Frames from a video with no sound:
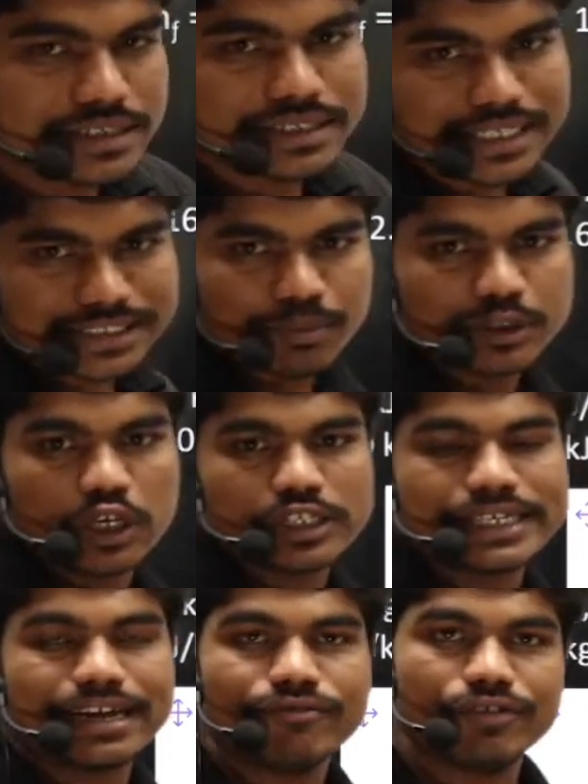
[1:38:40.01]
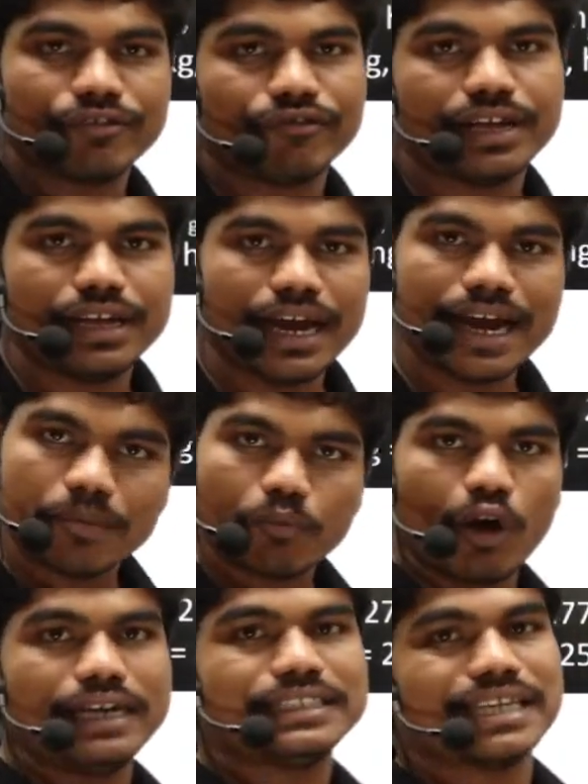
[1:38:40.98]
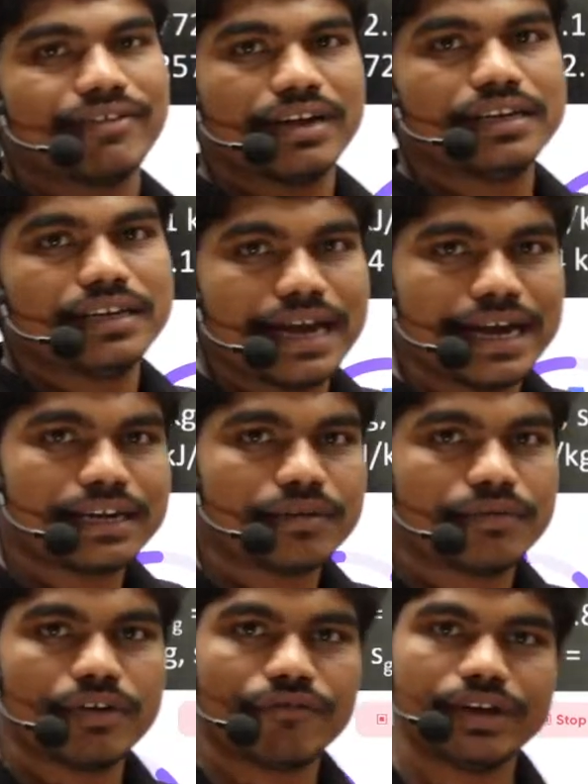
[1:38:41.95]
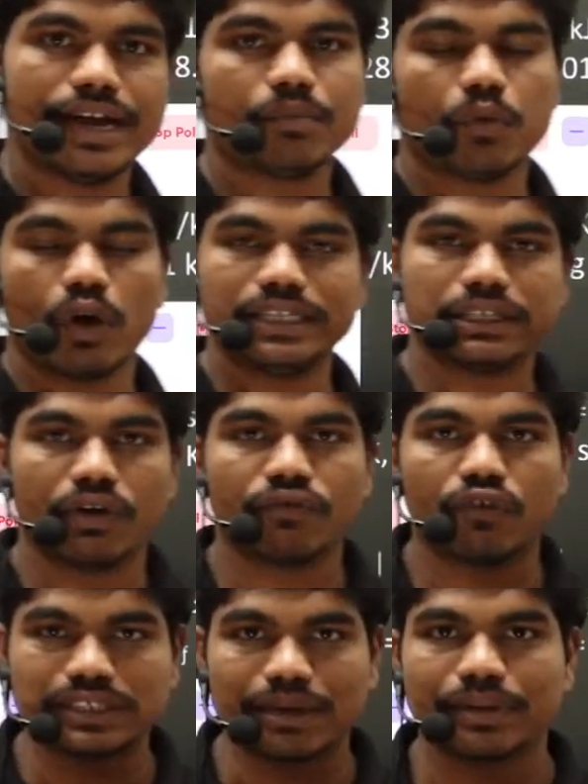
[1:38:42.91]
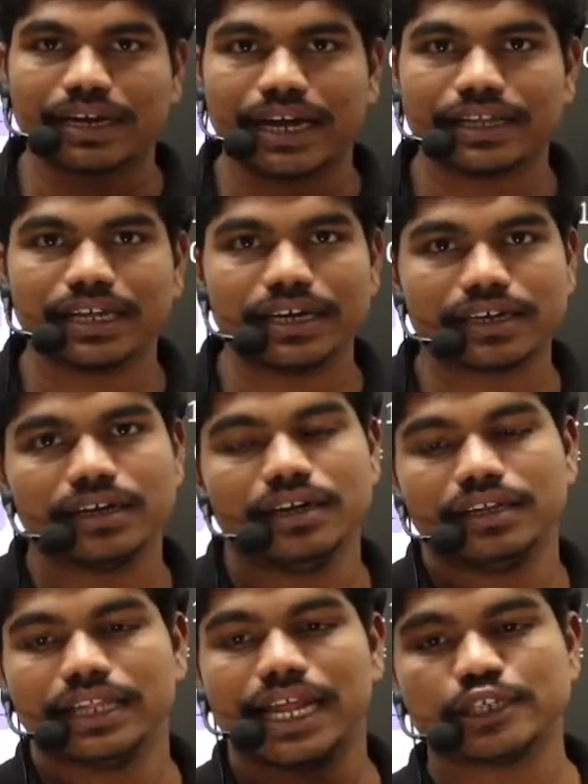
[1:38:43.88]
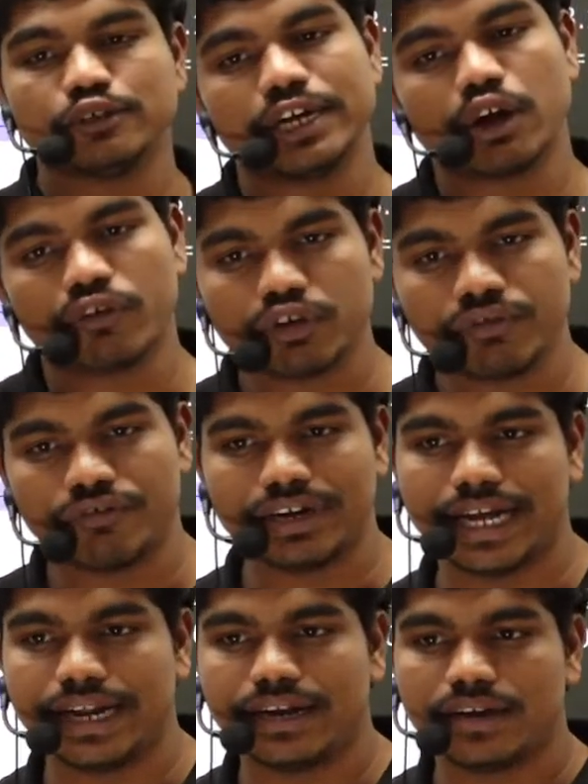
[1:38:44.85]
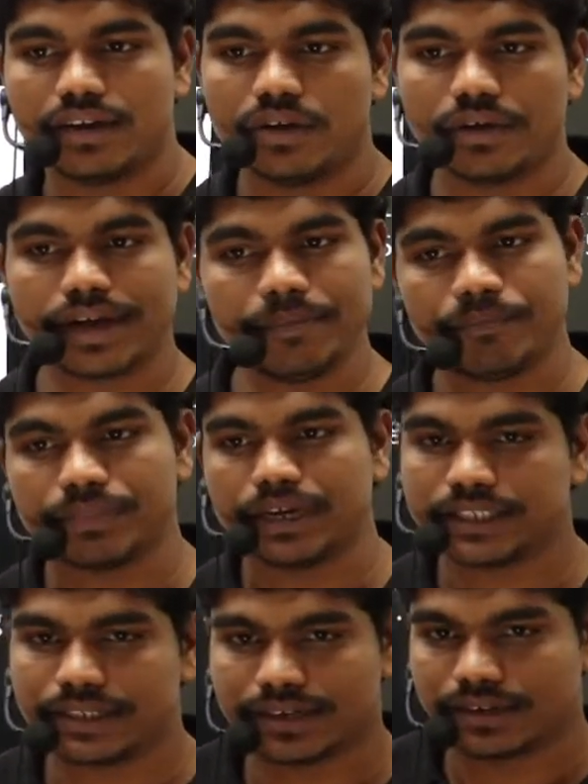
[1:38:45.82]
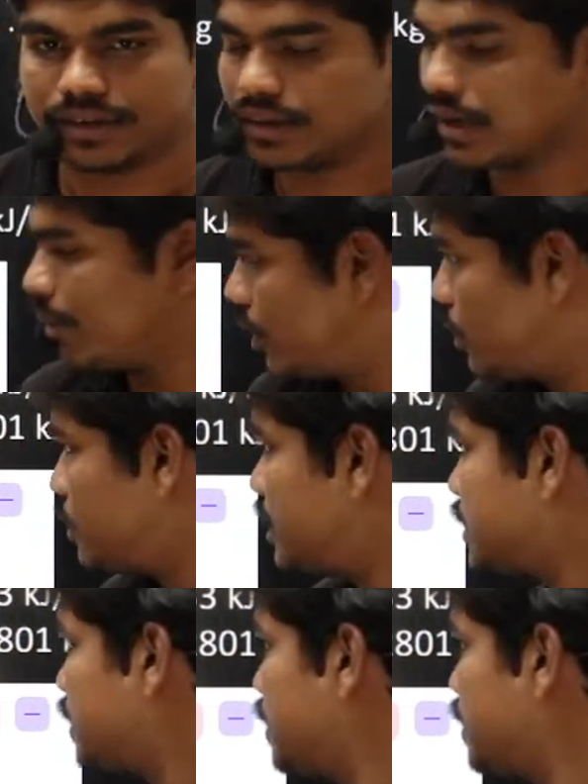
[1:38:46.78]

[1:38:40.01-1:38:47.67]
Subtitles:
Let's suppose you are getting 58.78, 58.74, something like that. Then round it off to 59. Okay, that's it. Come on, do this.